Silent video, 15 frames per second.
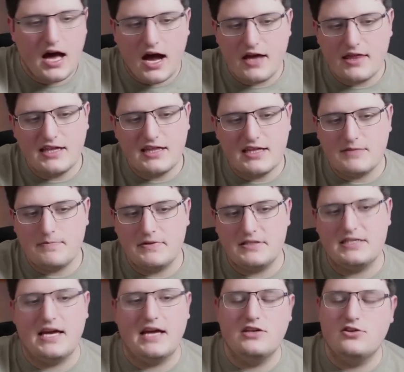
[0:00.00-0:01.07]
I think there's
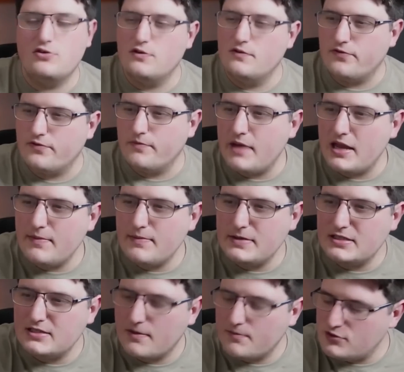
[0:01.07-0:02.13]
potential for maybe
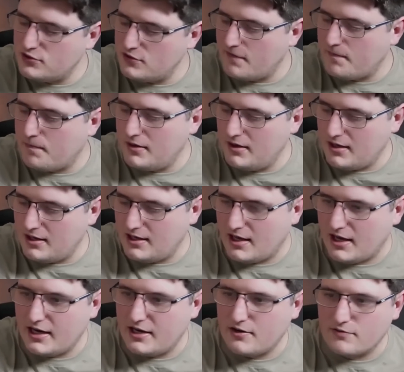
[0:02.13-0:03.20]
some sort of plot
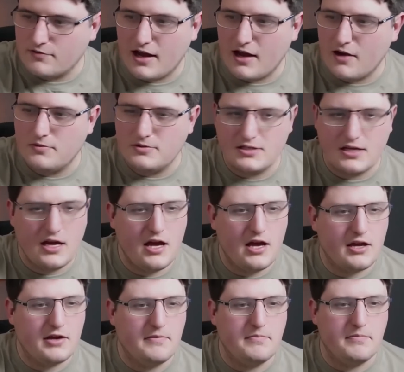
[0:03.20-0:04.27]
line around
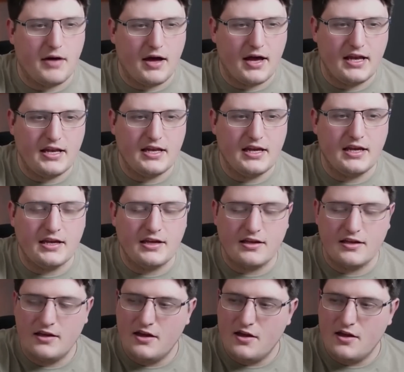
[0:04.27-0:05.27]
combining